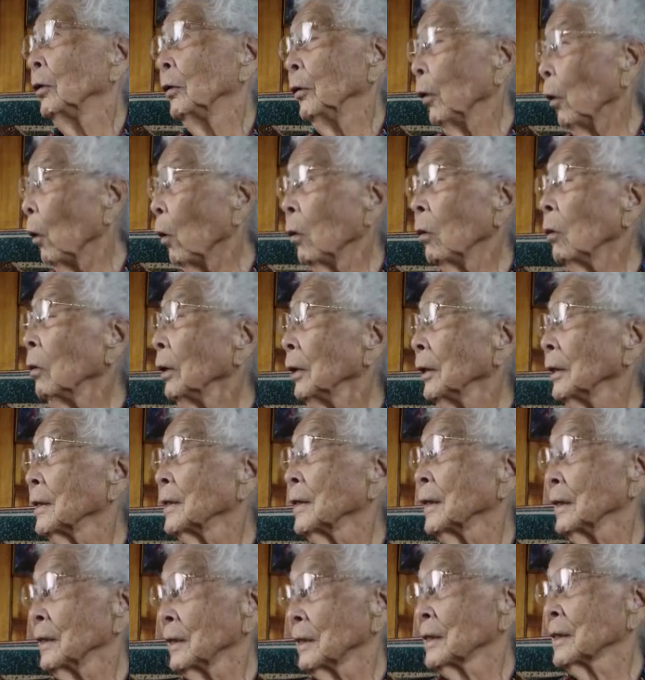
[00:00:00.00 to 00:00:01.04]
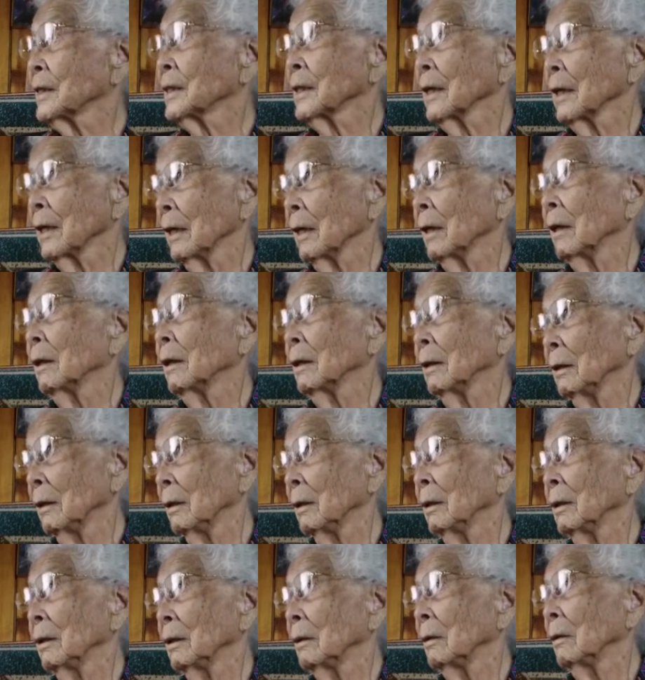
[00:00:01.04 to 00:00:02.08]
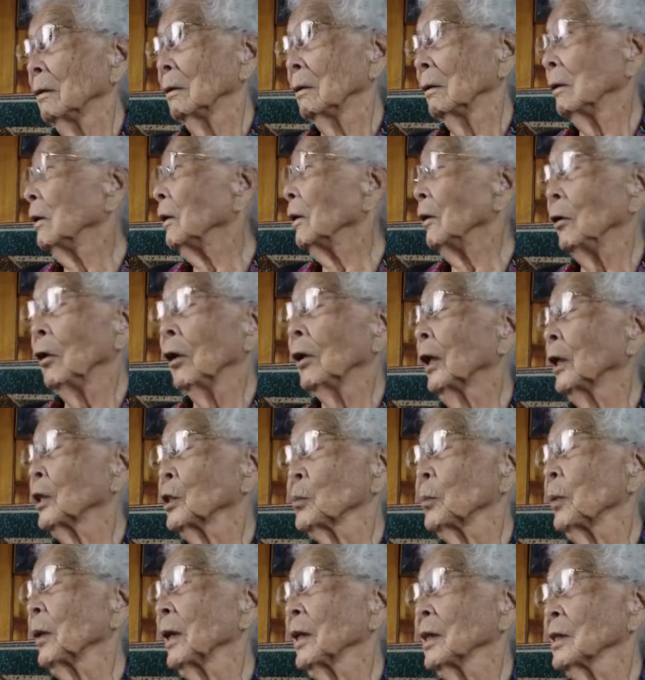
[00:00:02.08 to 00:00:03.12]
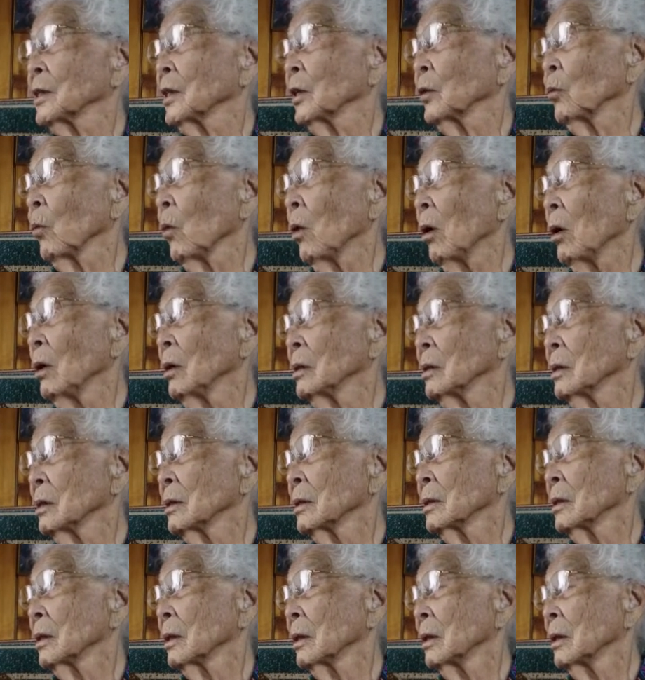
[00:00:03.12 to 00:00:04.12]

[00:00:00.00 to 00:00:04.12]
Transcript: No, it's not as big as it was.